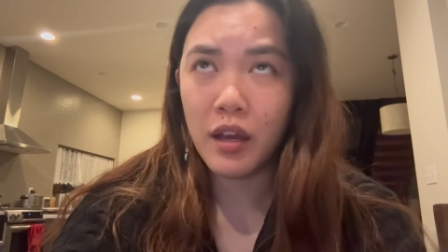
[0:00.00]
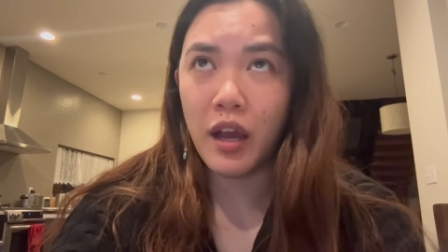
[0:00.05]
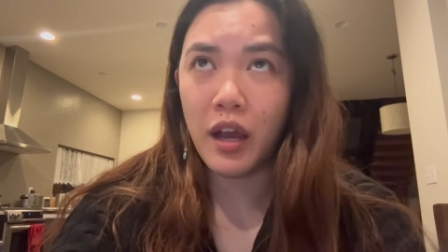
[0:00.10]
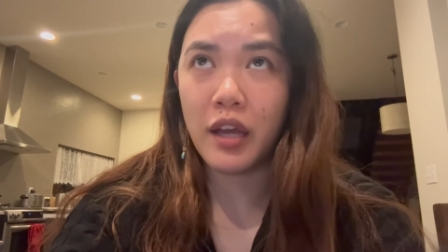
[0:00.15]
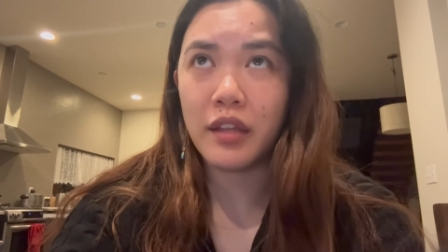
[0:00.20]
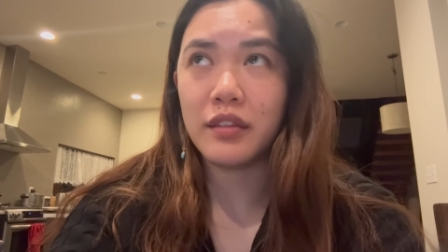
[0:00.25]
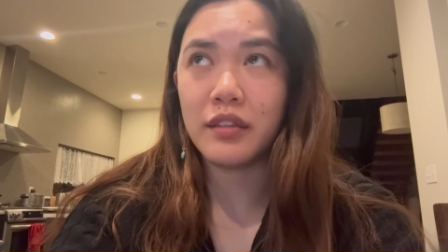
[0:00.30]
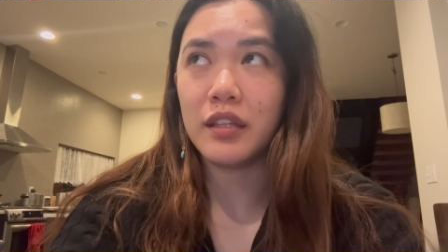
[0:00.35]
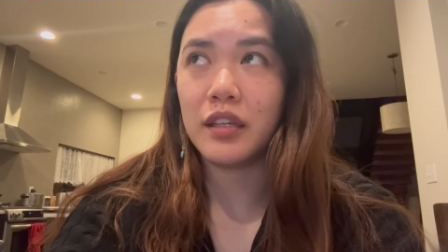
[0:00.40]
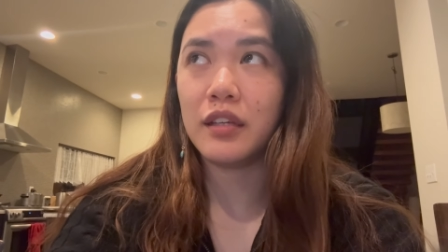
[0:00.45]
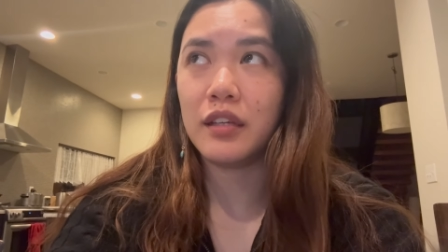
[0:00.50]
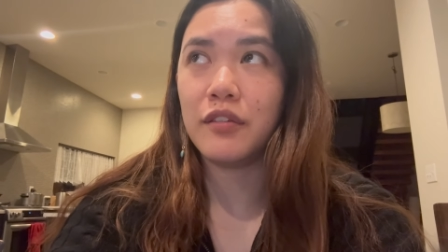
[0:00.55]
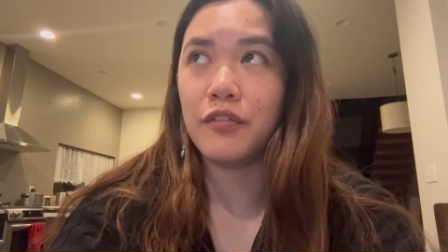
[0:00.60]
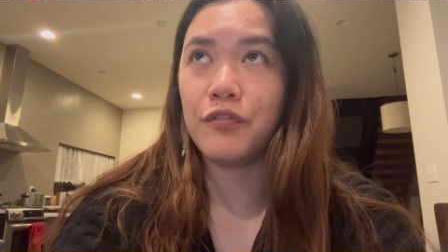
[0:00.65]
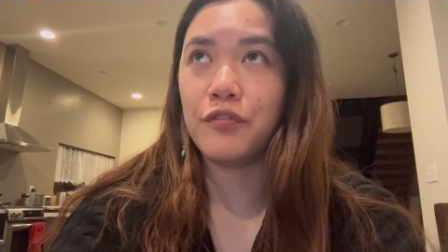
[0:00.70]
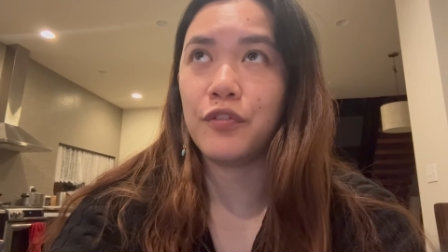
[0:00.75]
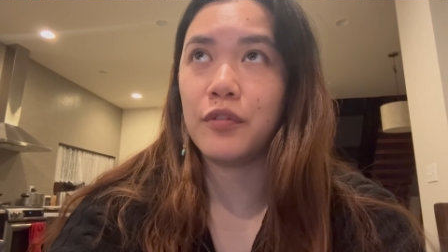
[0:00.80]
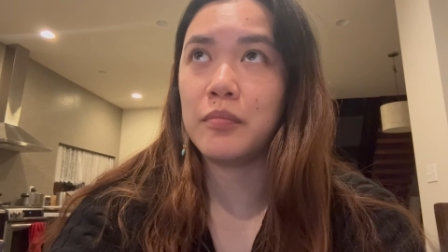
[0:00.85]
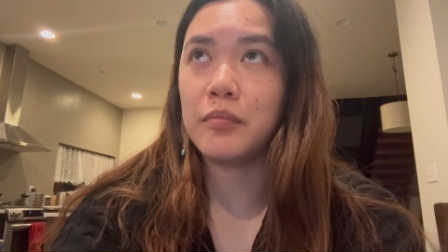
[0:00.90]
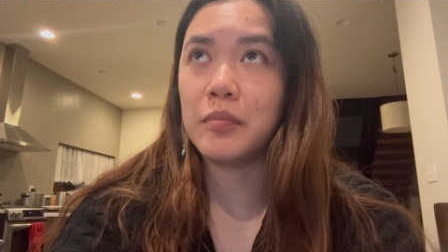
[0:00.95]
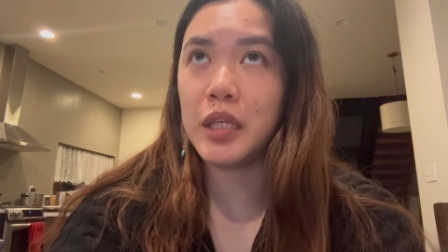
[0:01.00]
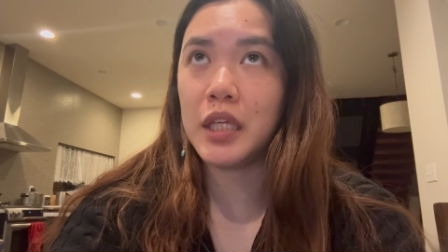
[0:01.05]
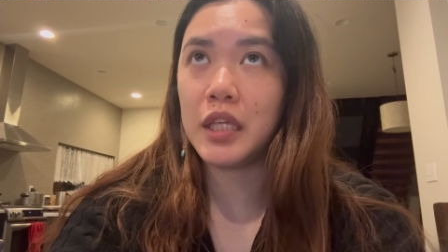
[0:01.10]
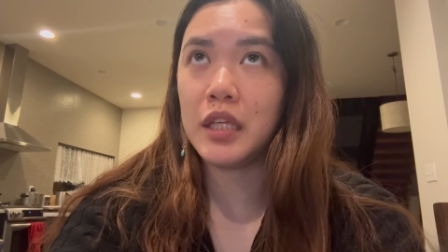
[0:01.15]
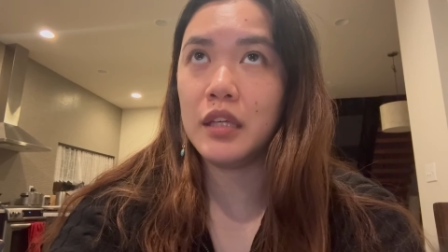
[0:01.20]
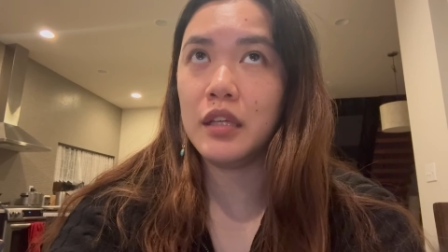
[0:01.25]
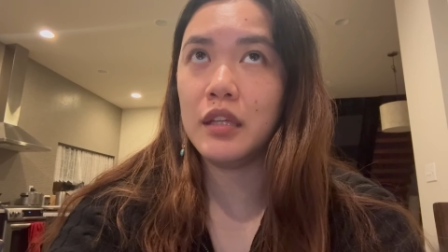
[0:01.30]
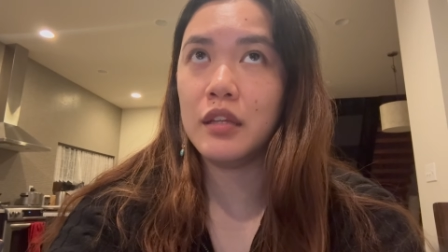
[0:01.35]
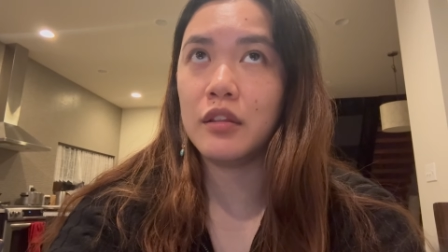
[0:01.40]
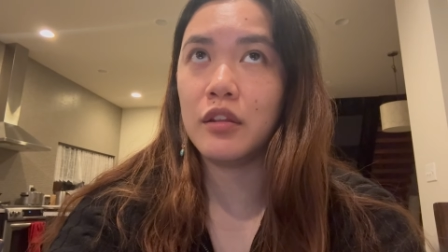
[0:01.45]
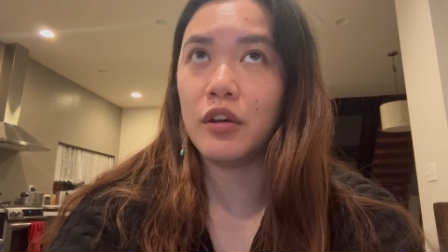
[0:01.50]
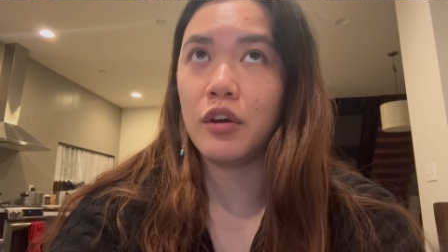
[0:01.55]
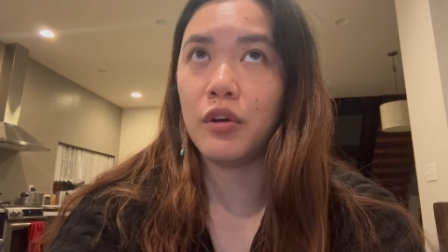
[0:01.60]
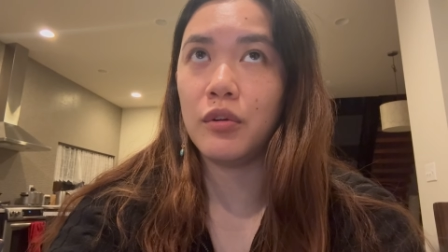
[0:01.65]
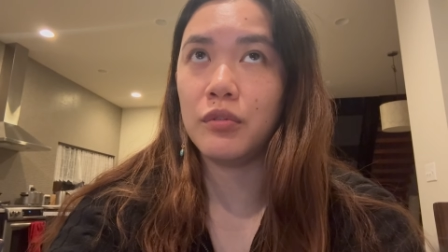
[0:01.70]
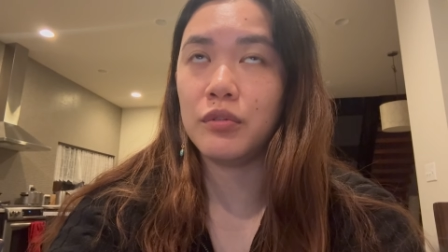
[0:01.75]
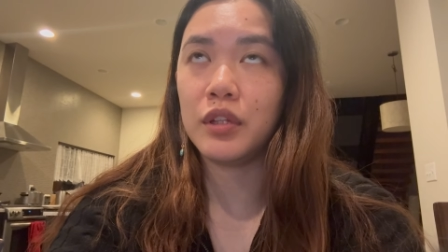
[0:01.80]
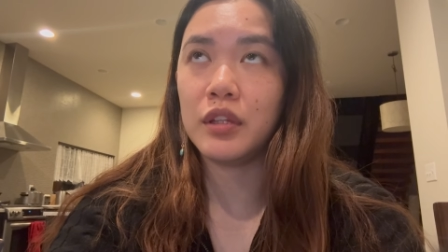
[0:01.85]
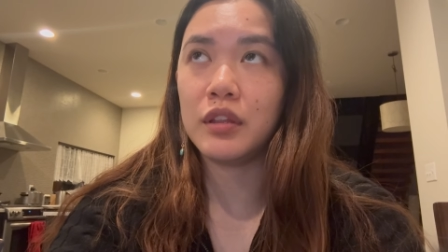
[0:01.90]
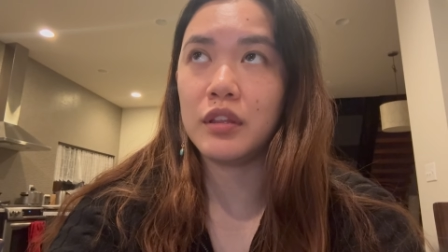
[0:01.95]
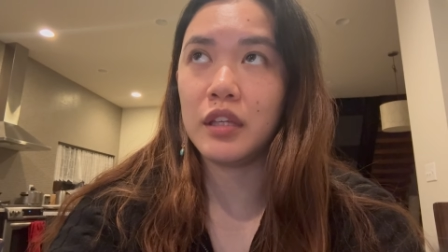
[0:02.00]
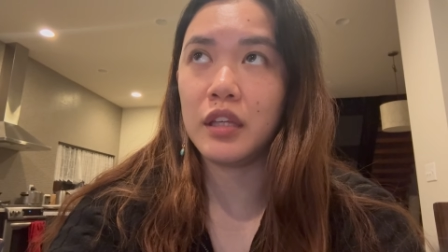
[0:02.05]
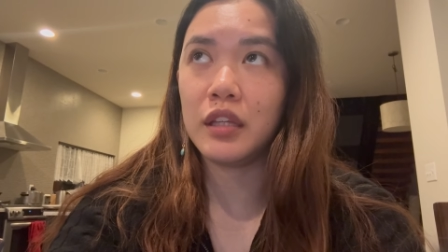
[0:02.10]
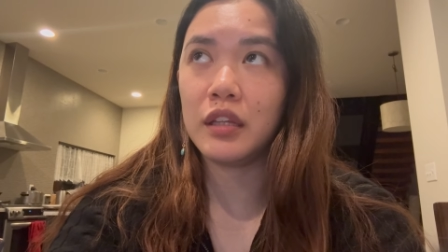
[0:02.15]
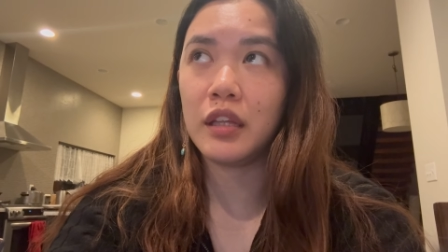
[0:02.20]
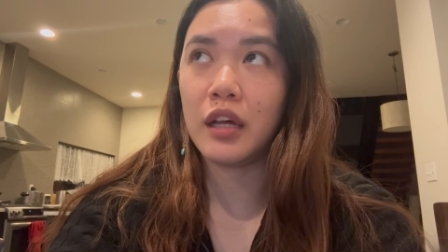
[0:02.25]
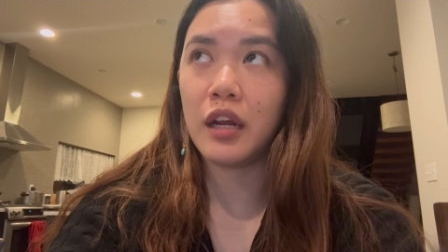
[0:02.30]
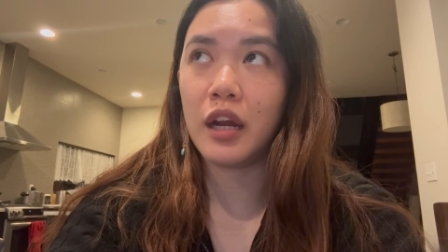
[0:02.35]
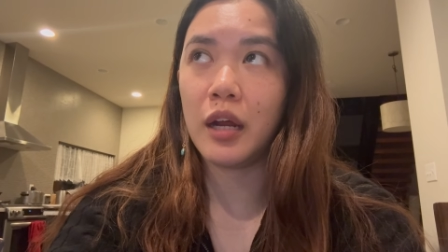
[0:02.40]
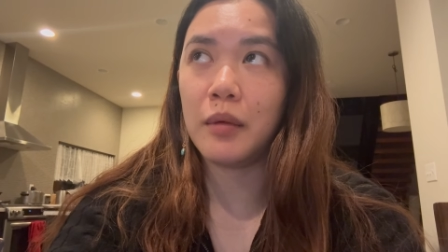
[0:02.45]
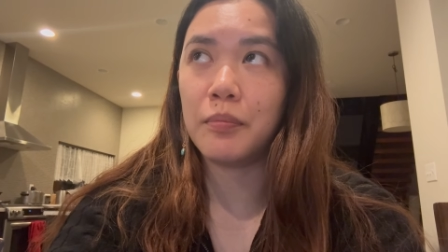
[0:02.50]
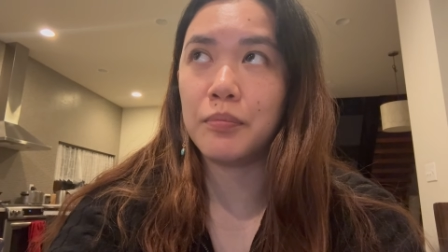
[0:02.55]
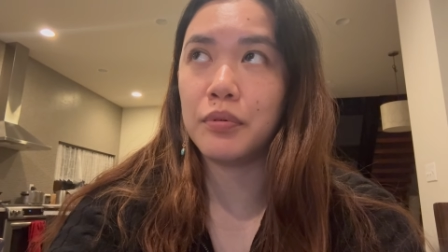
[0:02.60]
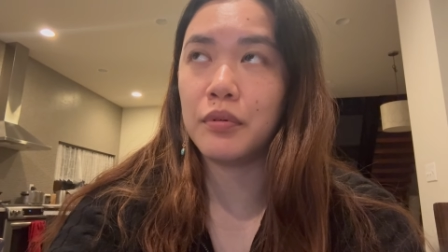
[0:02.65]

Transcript: I think for me, the only thing that I